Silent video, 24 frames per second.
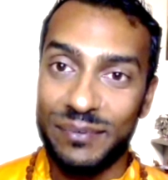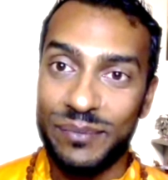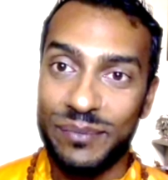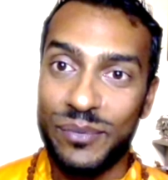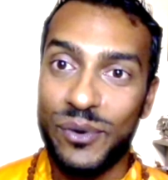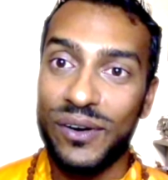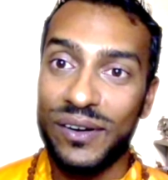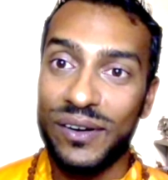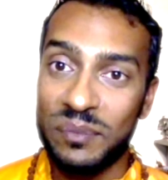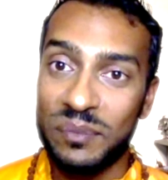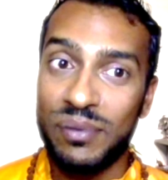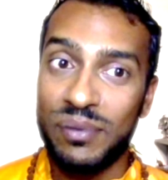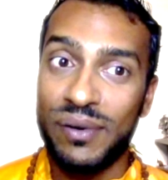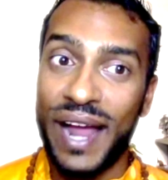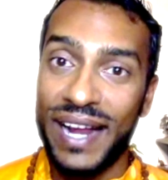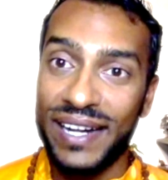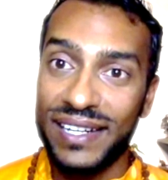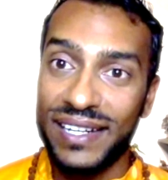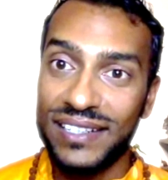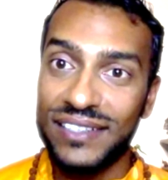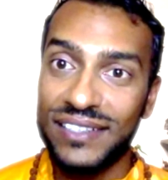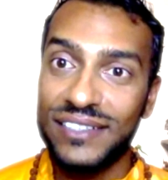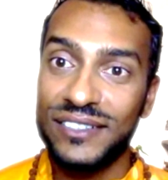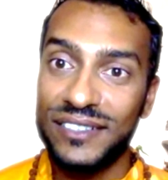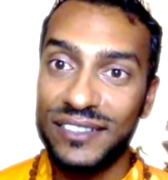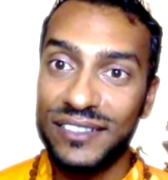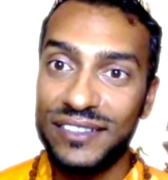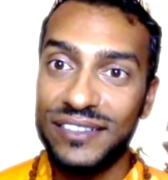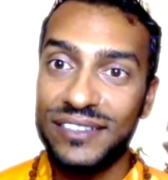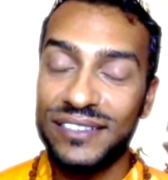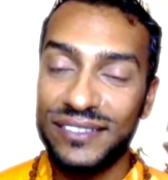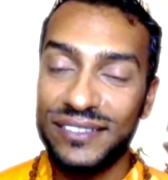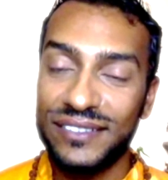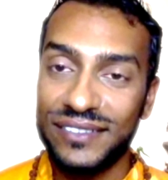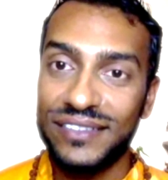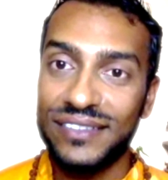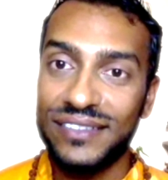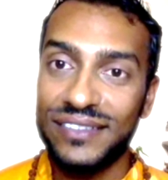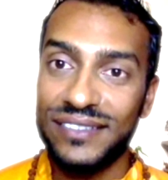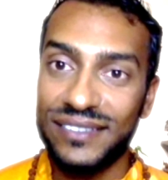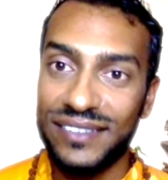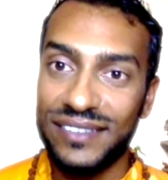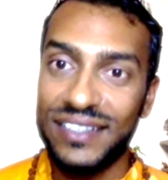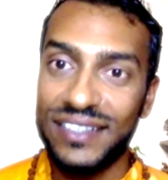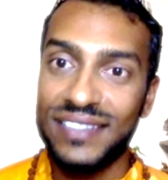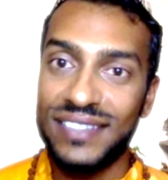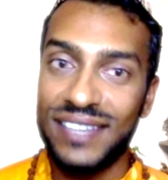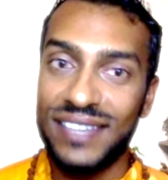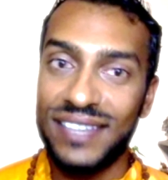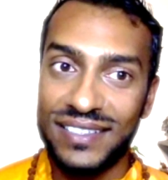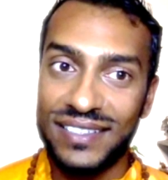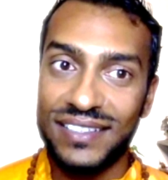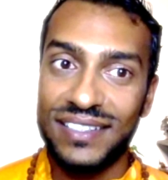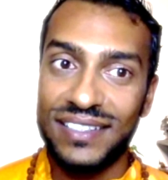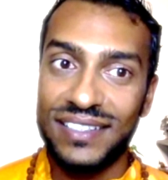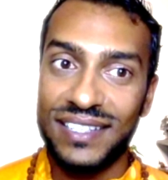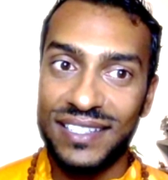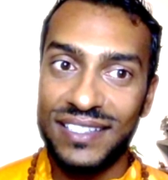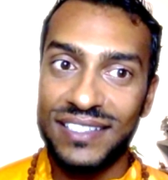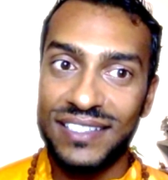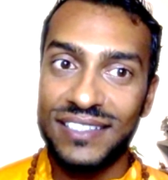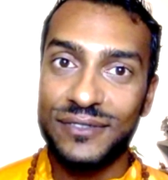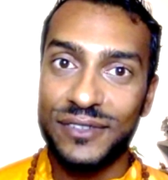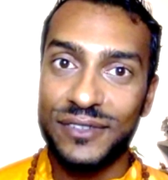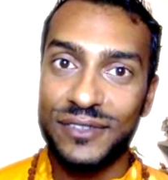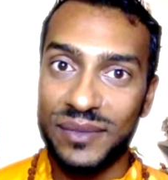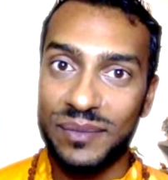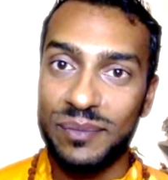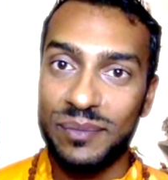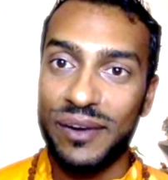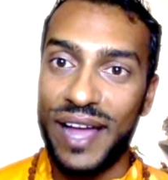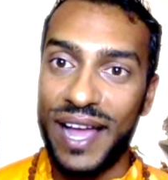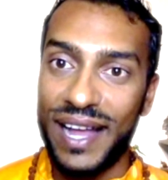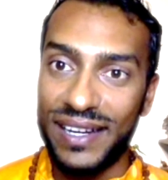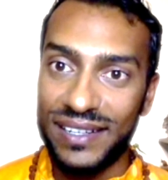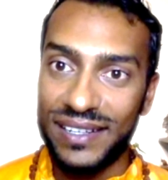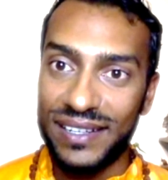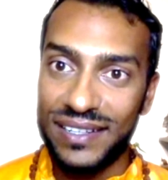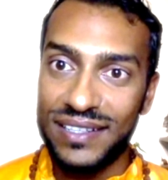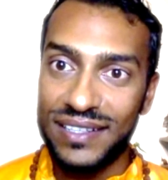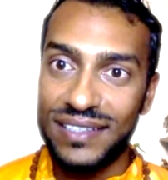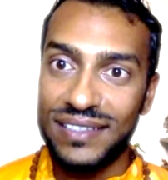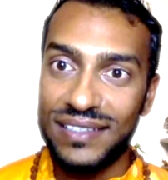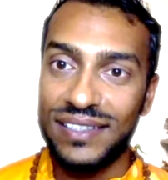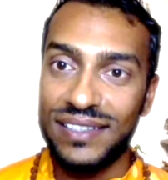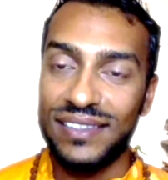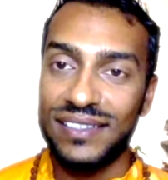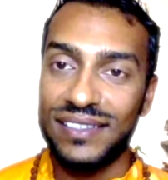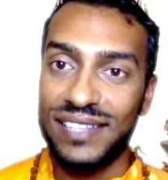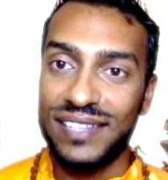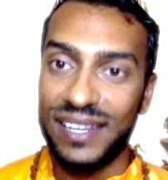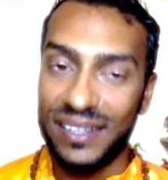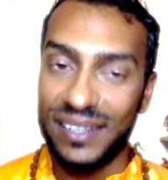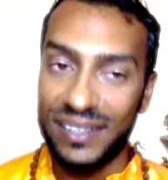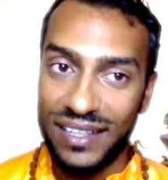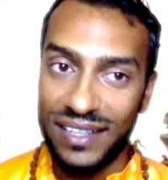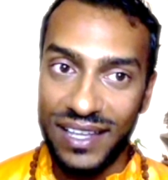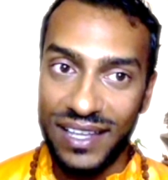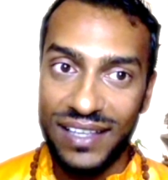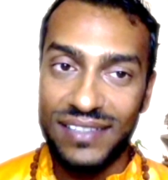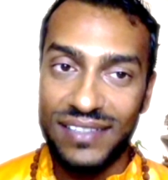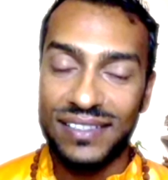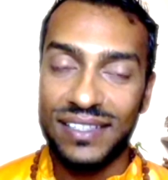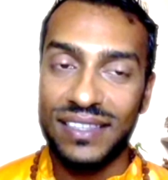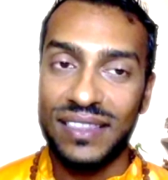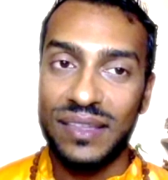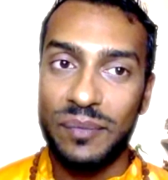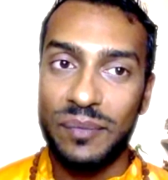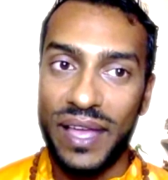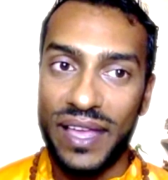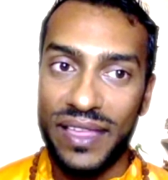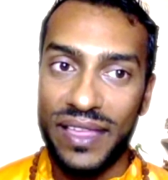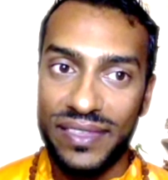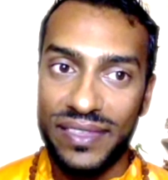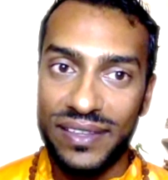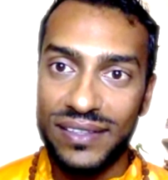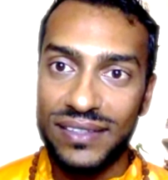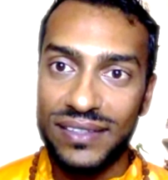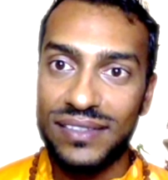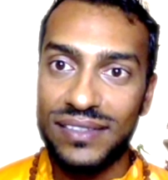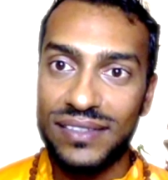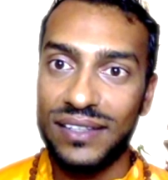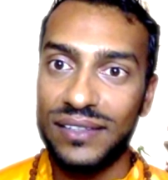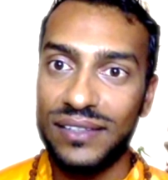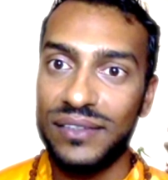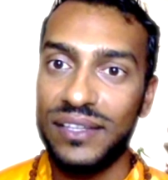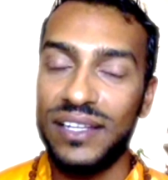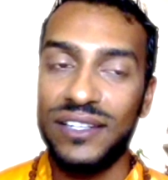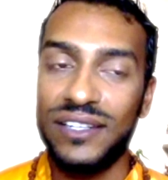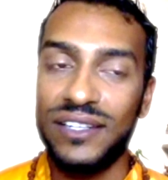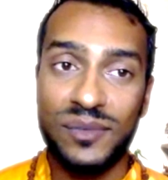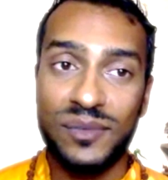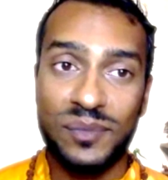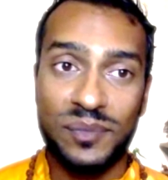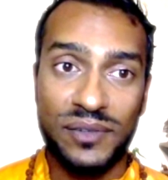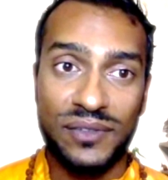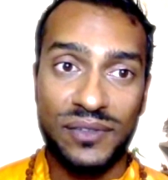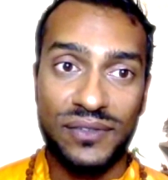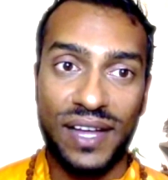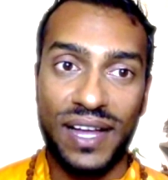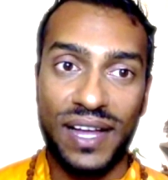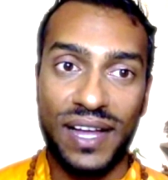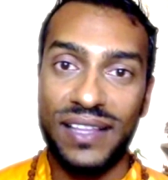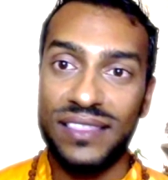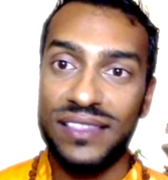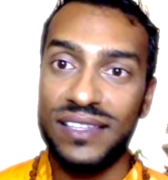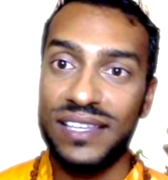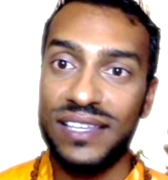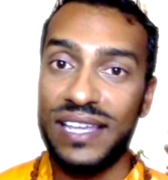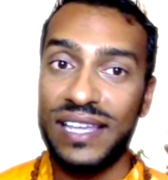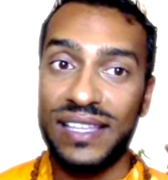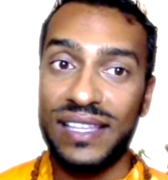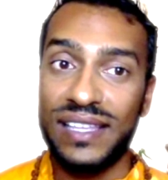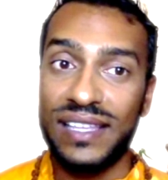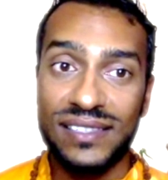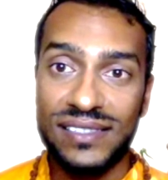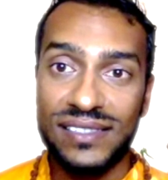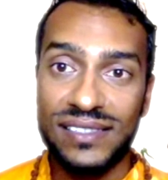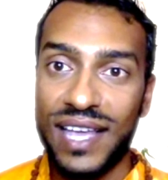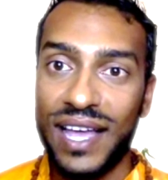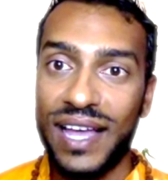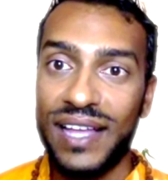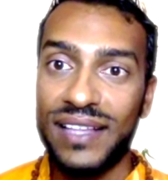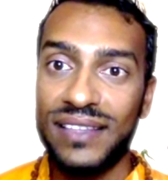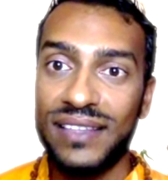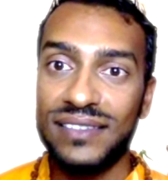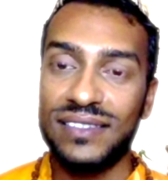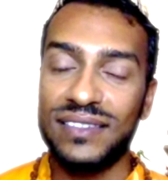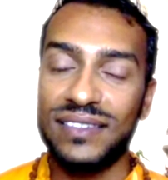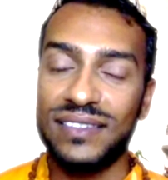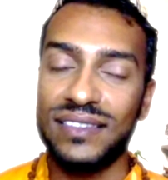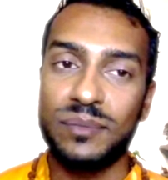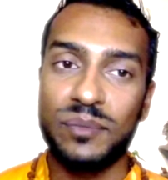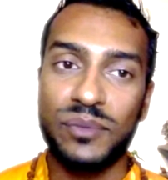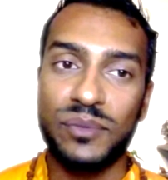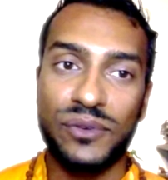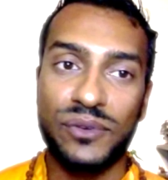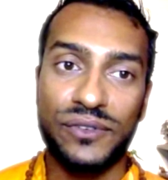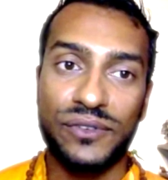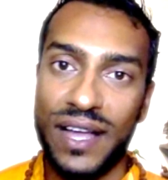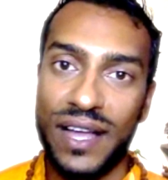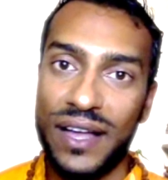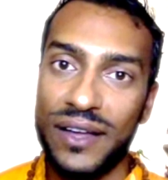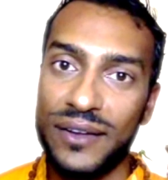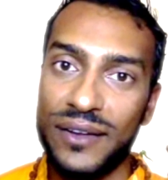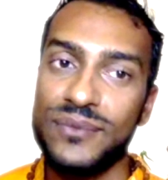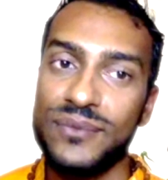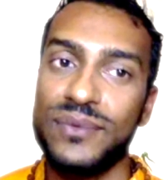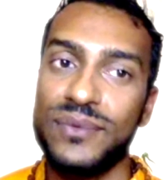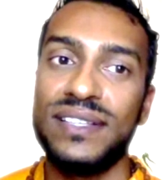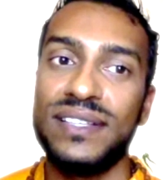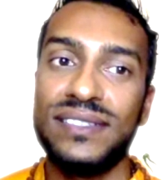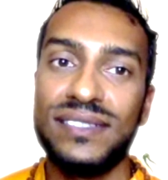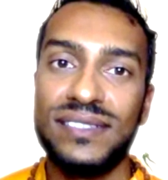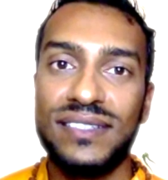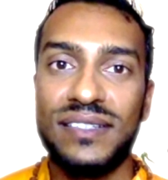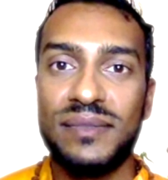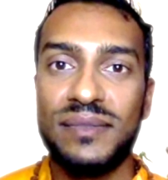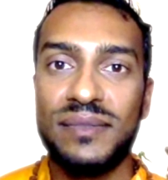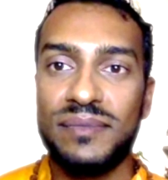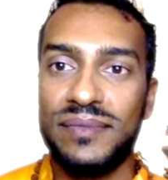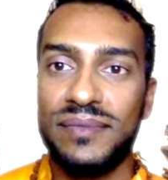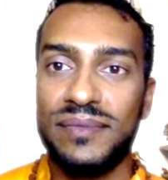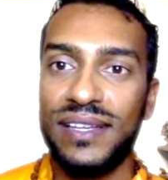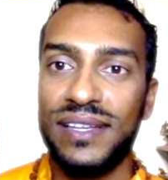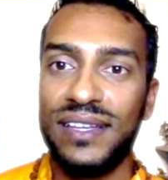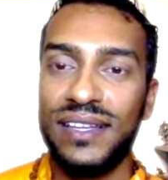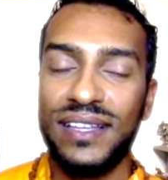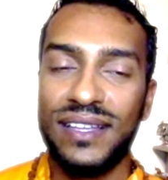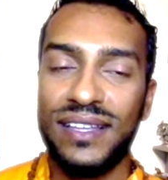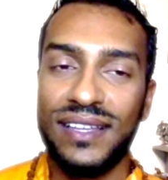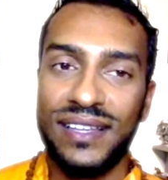important practical necessities for the practice and the techniques and the methods, and then you provide the insights and the profound wisdom.